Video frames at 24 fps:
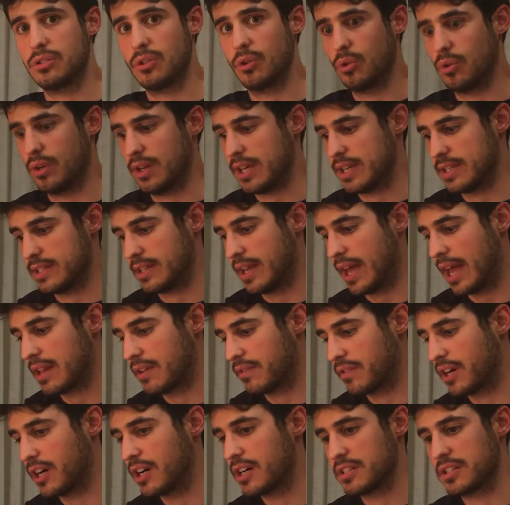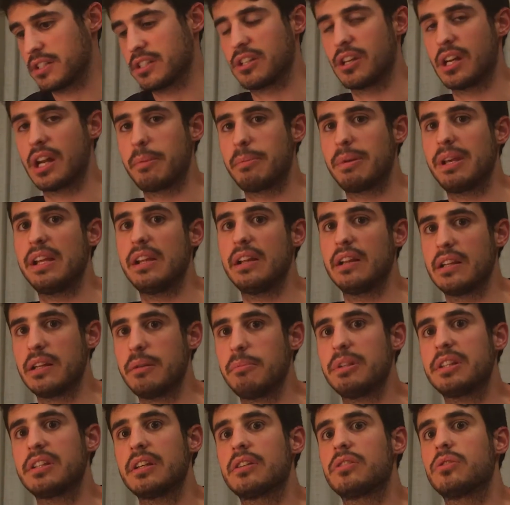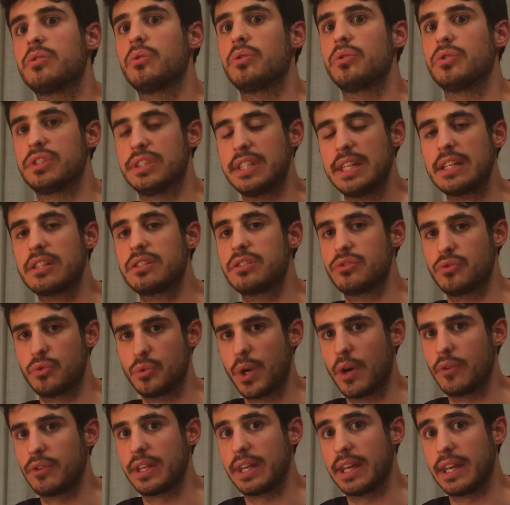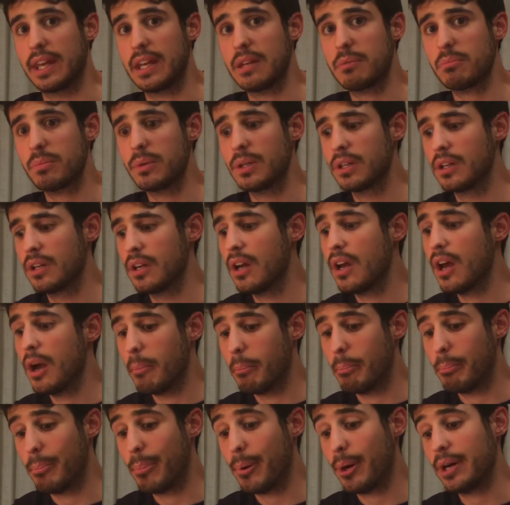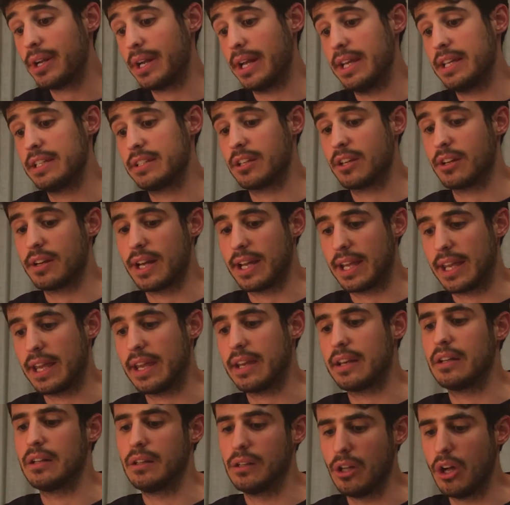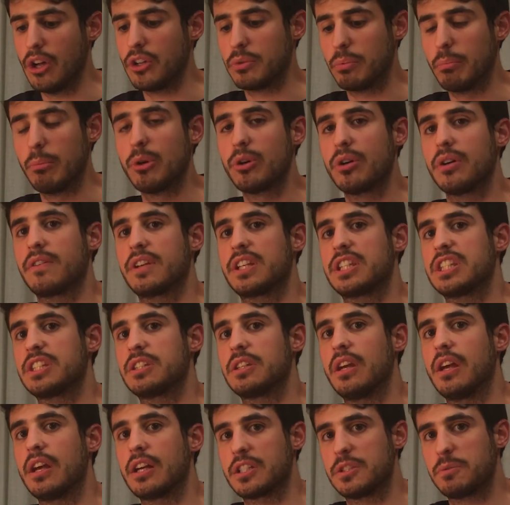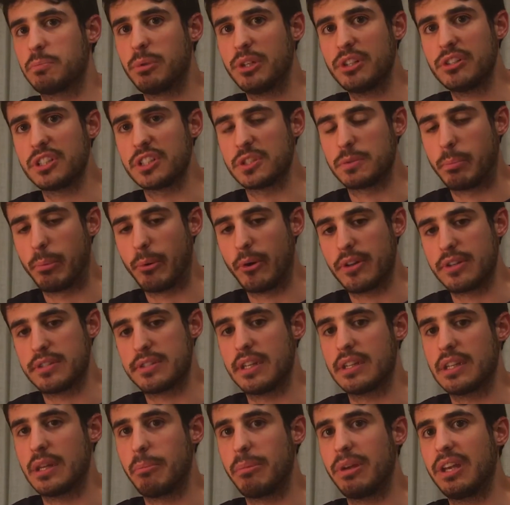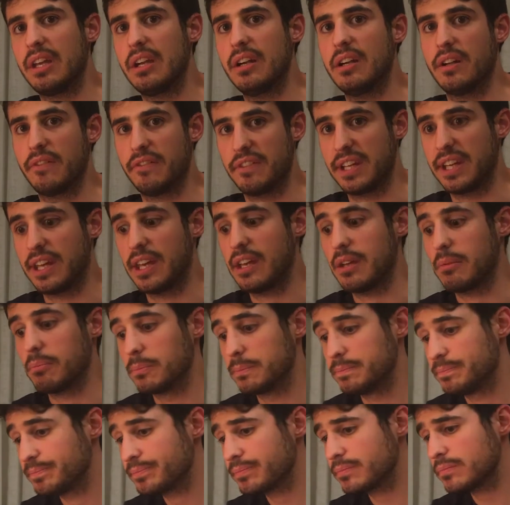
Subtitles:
So his hand of cards is gonna be limited to 6 throughout the game, but he's gonna gain a lot more experience points at the beginning of the game.